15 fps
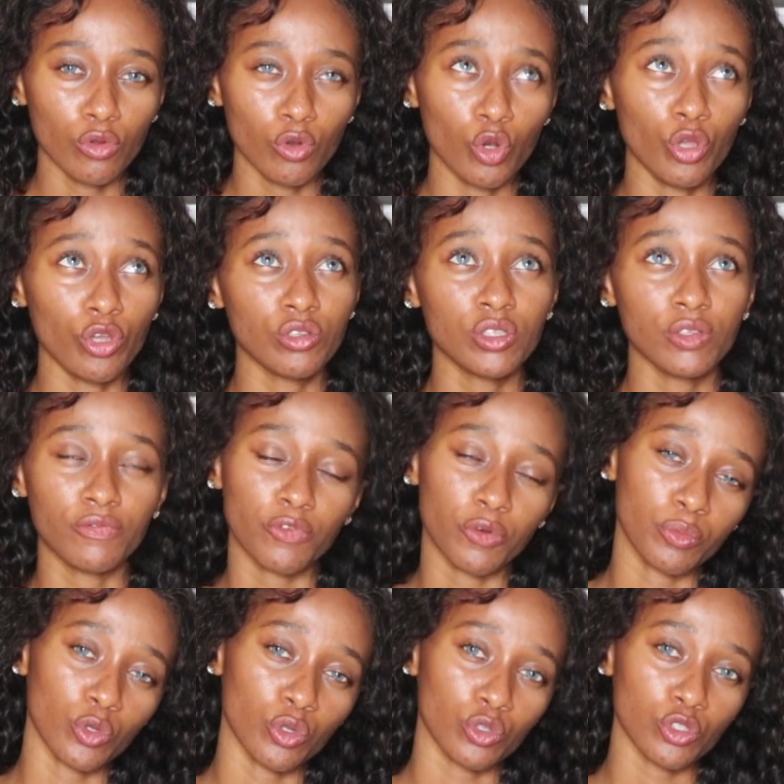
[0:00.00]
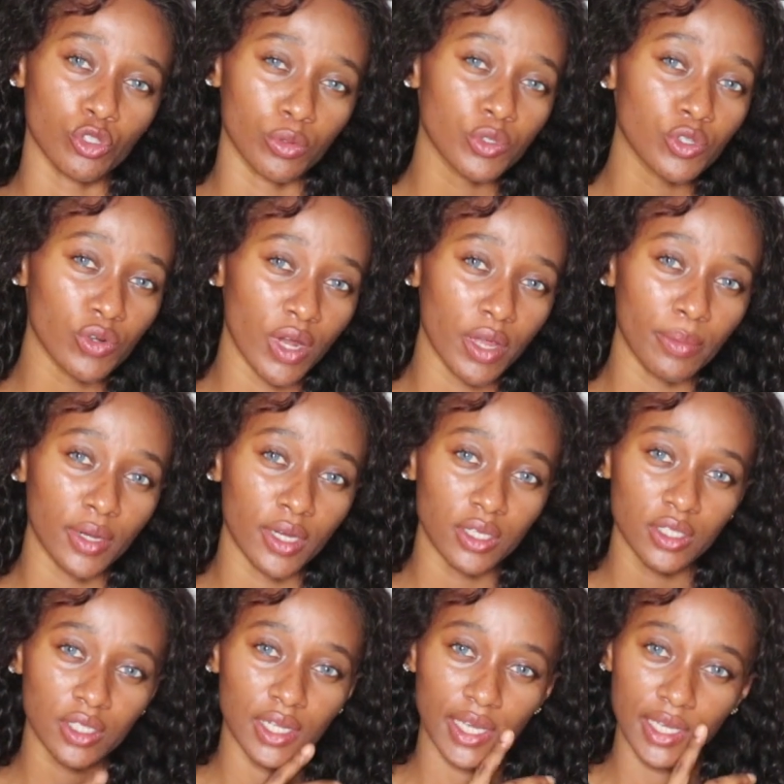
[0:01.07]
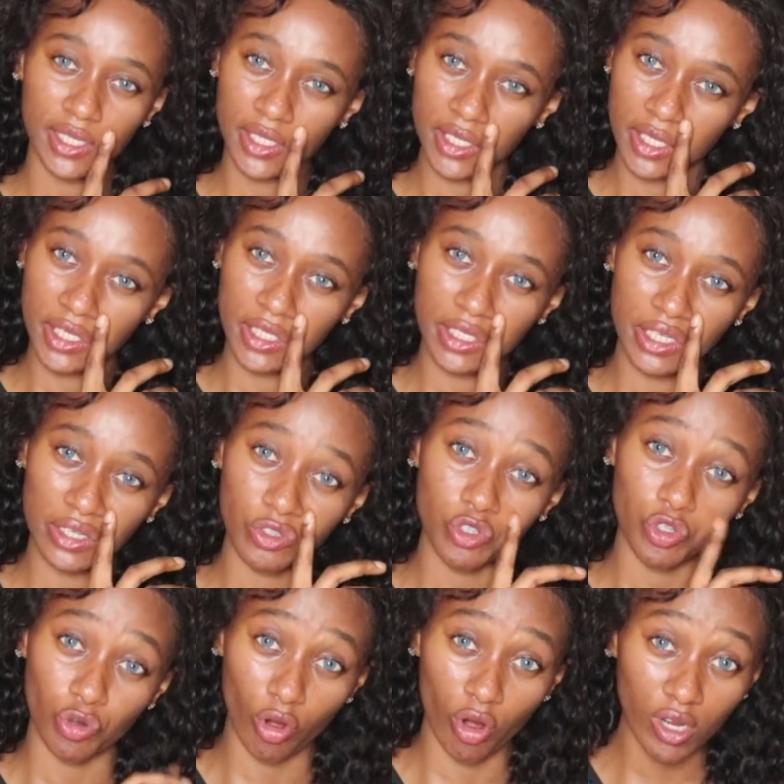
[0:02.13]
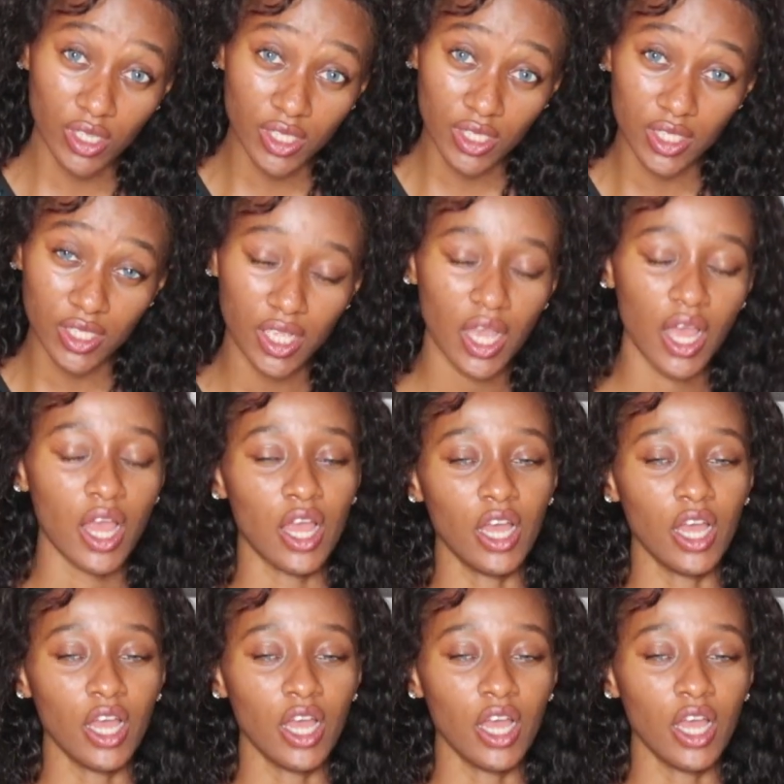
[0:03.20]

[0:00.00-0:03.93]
loyalty from your subscribers, like gaining their trust,